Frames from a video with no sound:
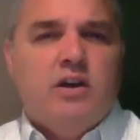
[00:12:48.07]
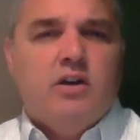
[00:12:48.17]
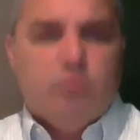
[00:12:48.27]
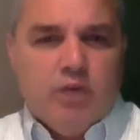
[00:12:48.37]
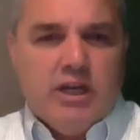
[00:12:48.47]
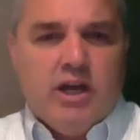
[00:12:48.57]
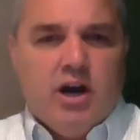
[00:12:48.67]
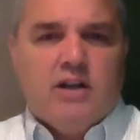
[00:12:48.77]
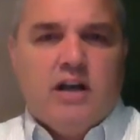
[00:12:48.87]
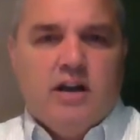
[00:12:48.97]
really
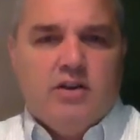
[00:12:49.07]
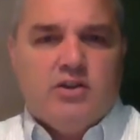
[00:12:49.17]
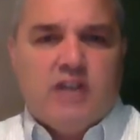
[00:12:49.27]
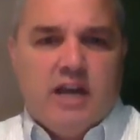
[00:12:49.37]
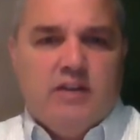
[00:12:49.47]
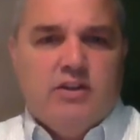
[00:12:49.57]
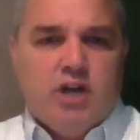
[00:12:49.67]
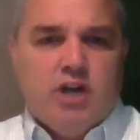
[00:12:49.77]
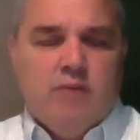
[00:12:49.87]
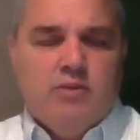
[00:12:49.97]
hard to understand the
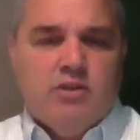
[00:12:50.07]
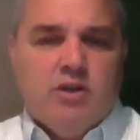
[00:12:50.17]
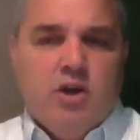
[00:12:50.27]
jobs,